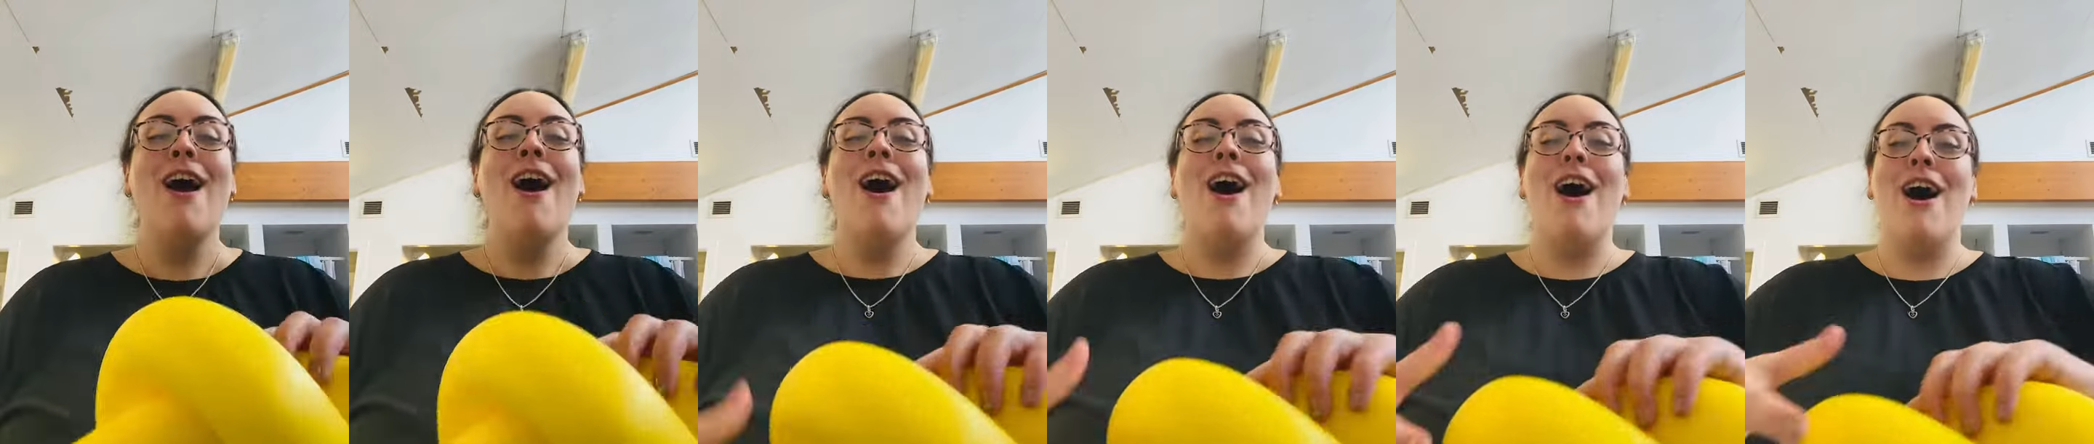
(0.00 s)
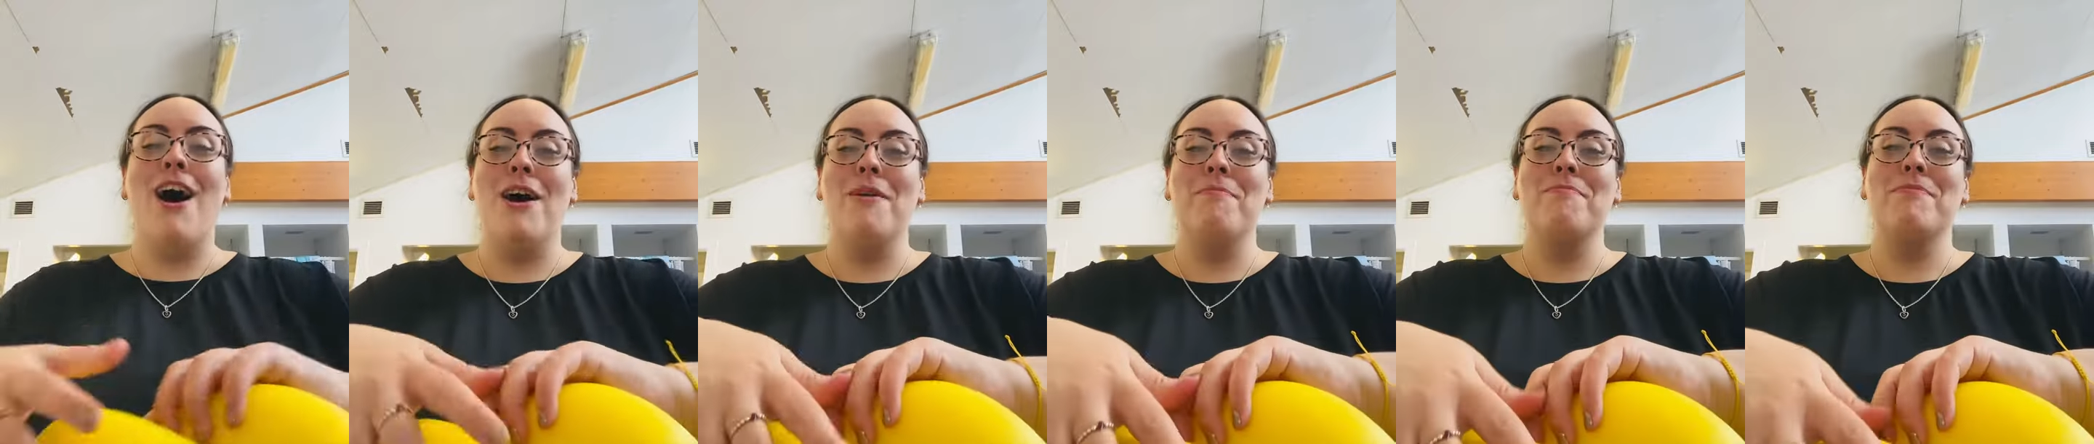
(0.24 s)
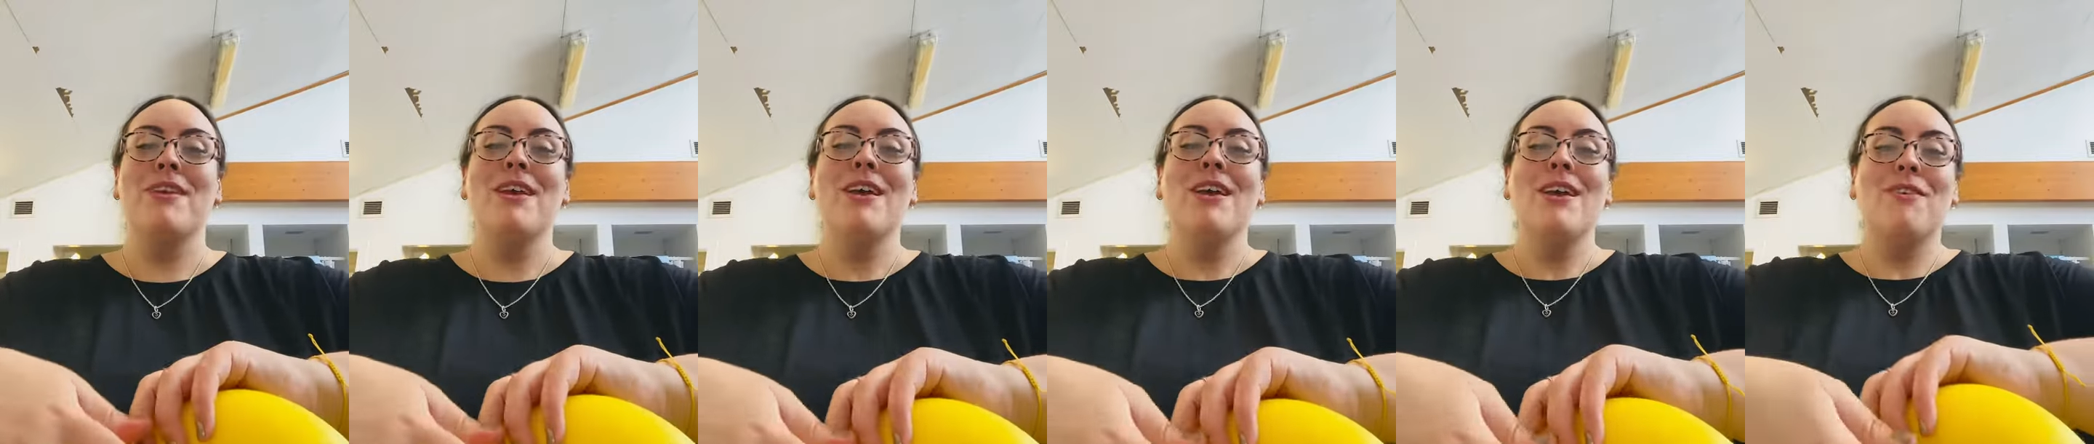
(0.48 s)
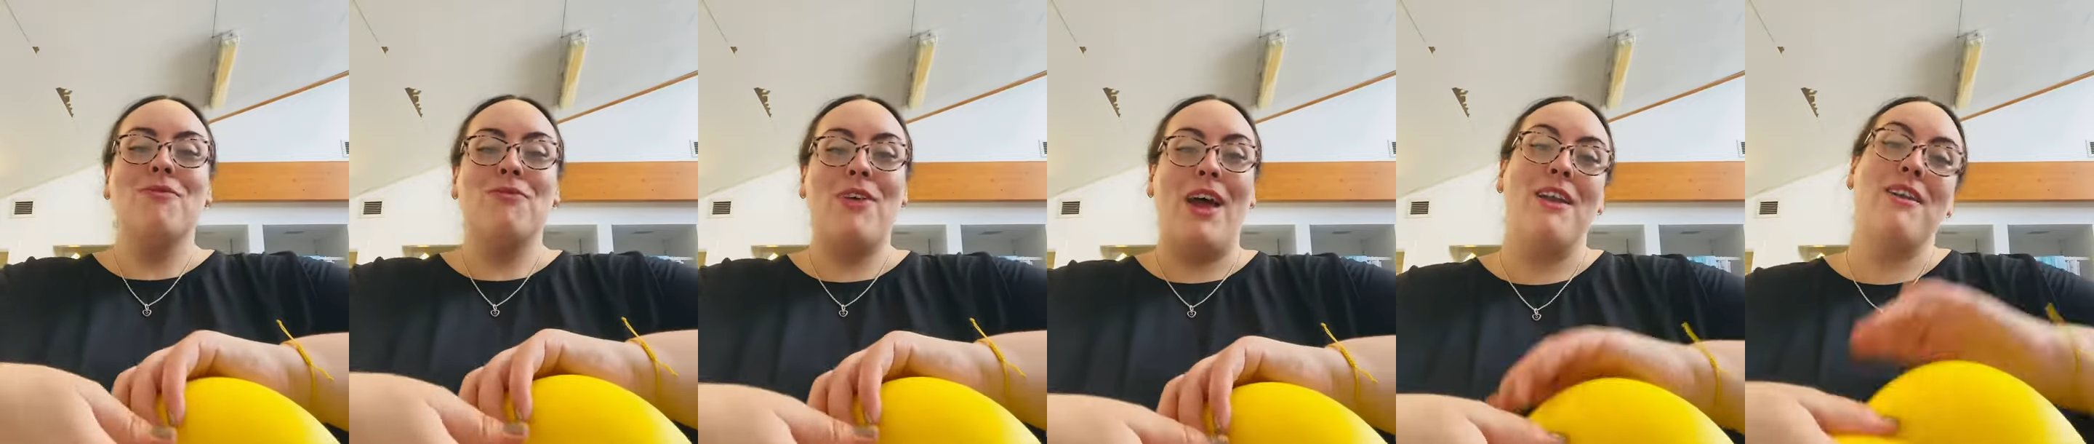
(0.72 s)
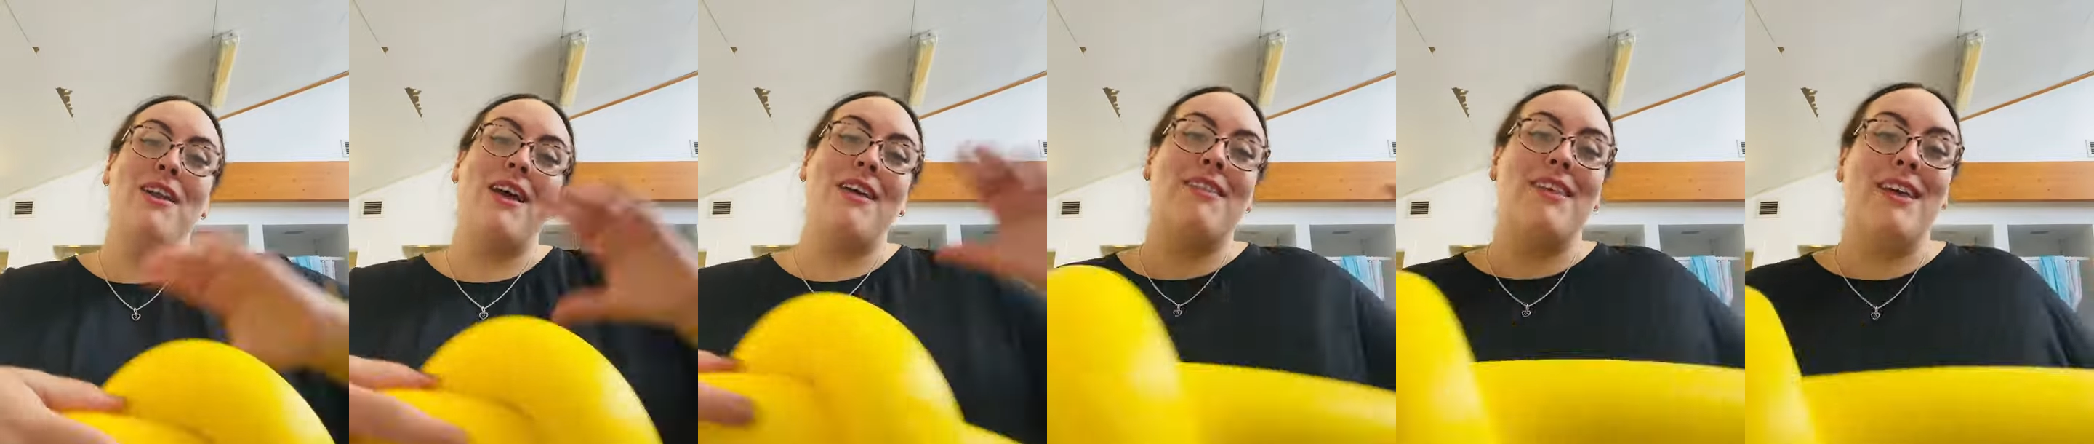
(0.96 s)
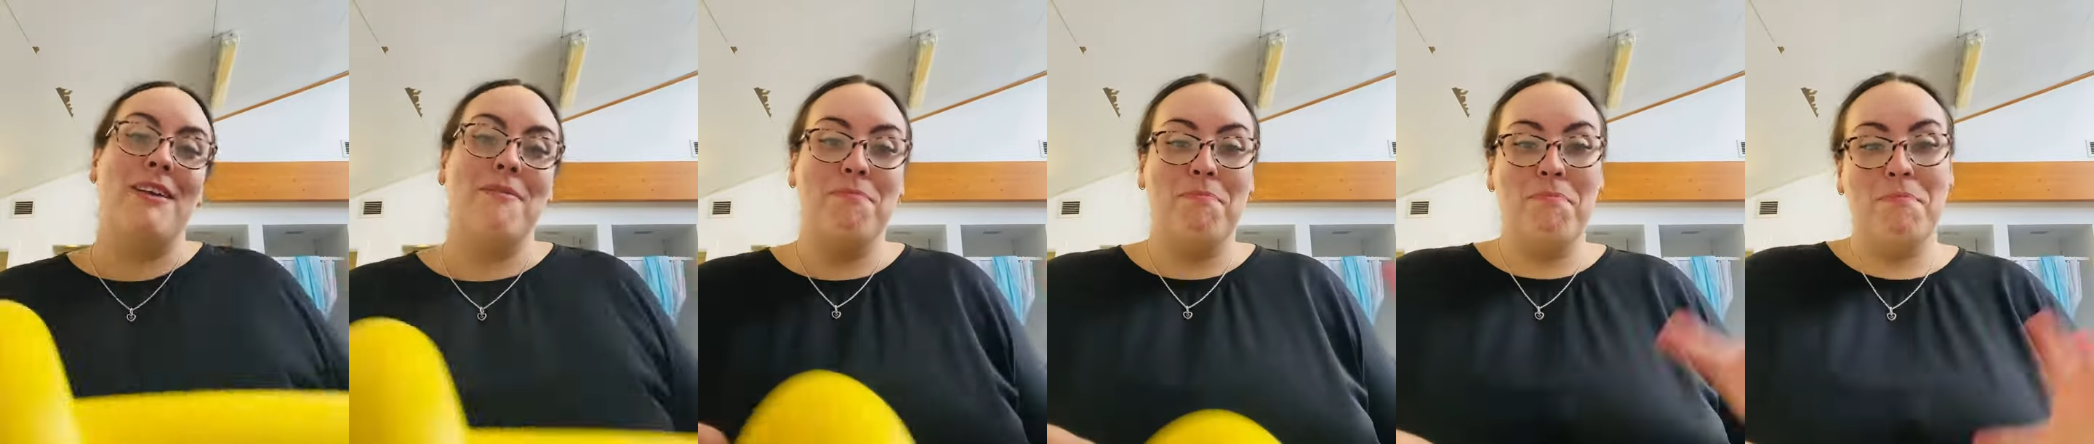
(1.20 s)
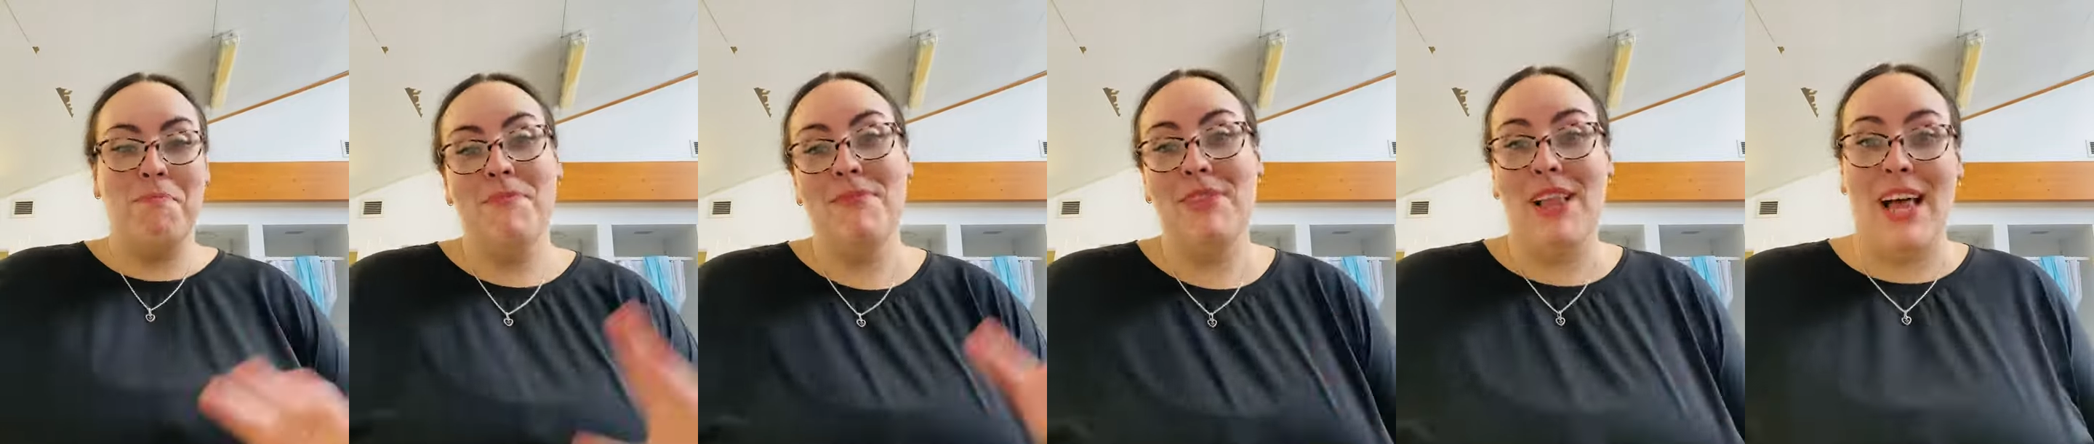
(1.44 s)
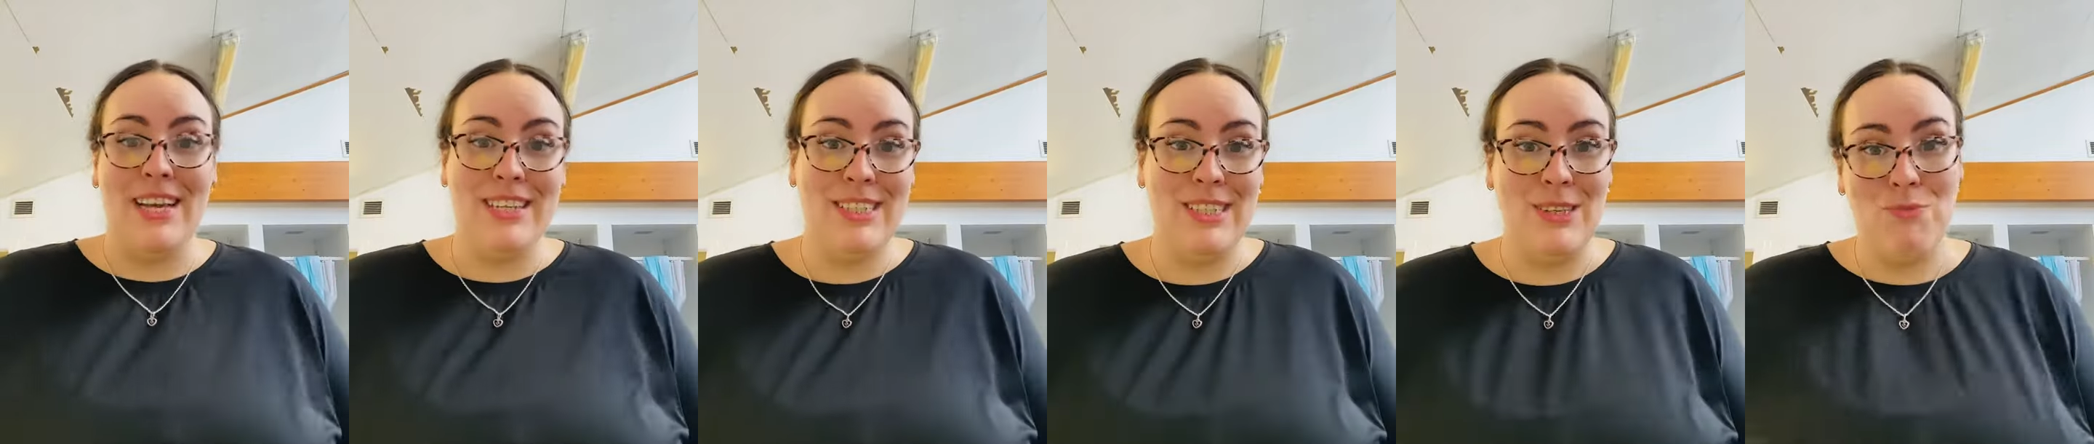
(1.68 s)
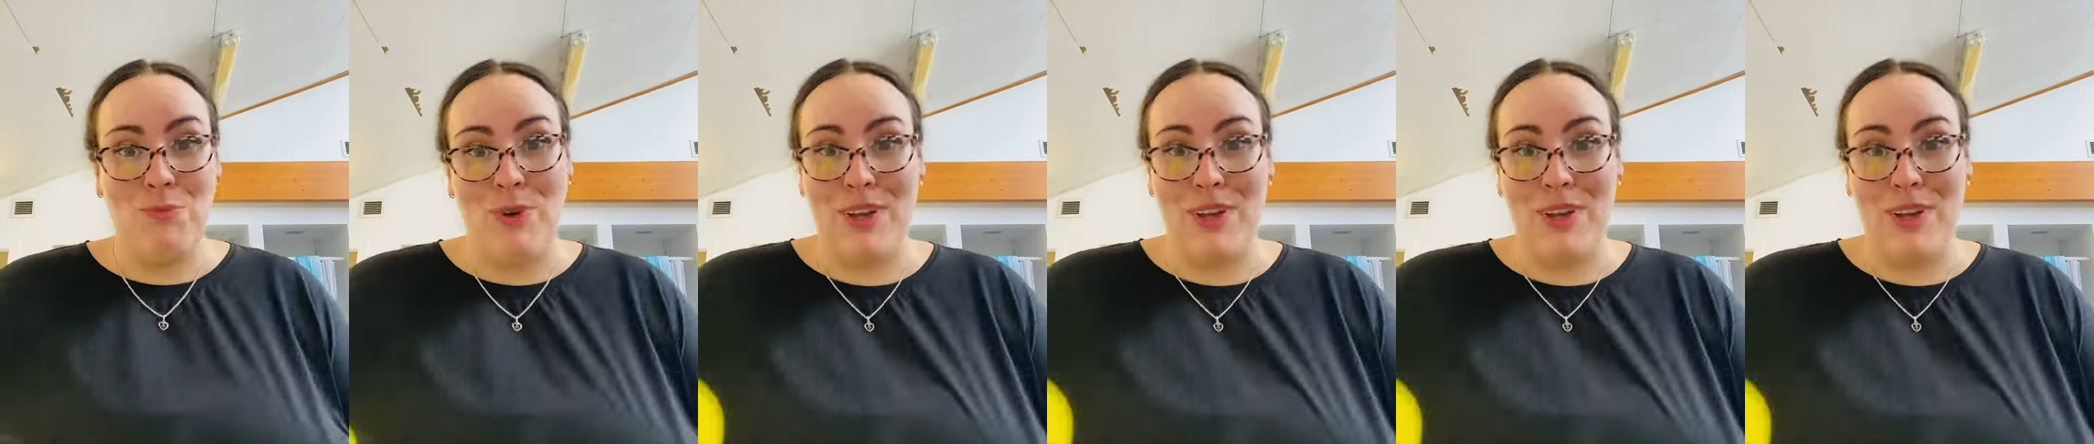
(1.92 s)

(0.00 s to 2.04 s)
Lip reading: Then the lesson,